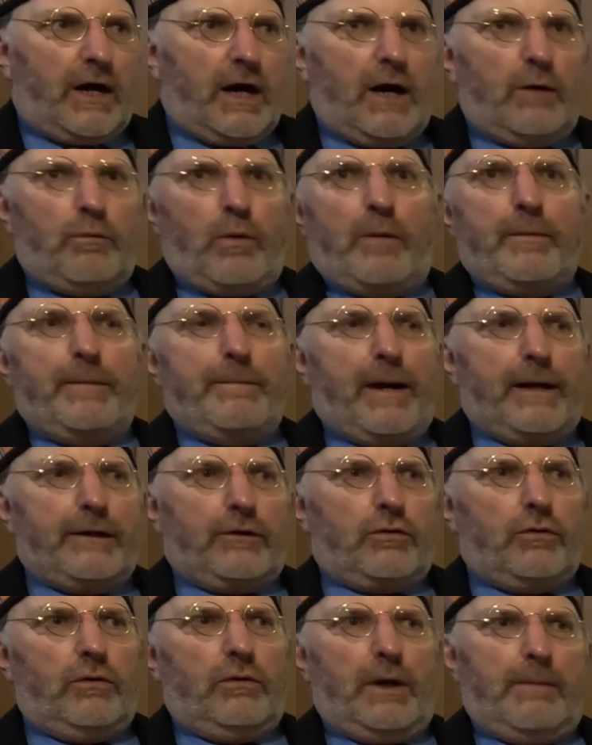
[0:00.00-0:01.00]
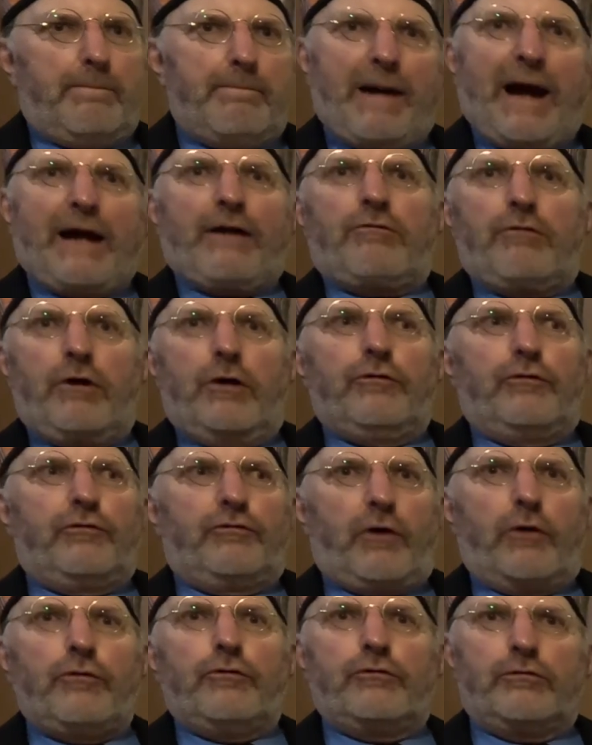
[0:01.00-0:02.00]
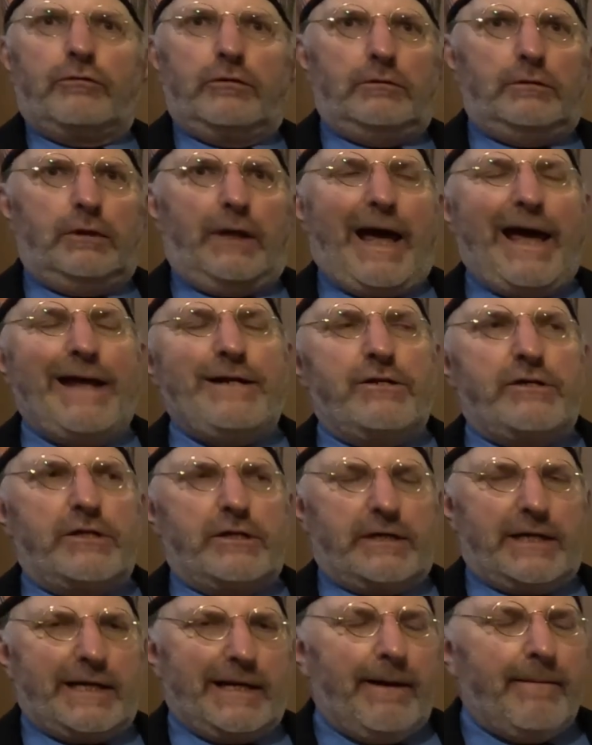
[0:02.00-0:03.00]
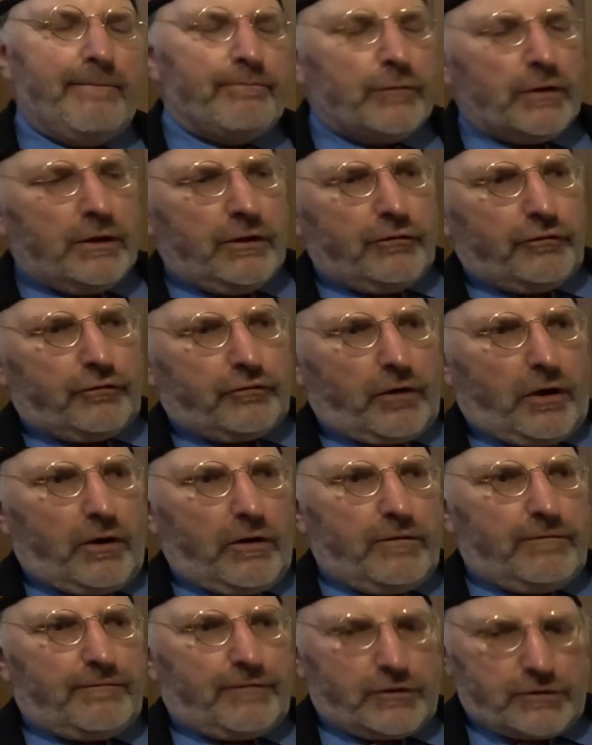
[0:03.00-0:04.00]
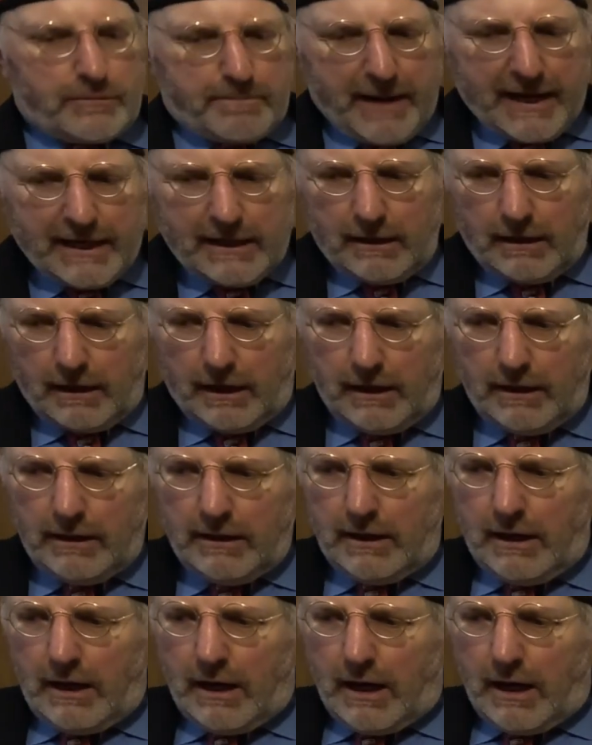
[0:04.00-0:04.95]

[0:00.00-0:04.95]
what we might call a macrosocial entity. So for Spengler,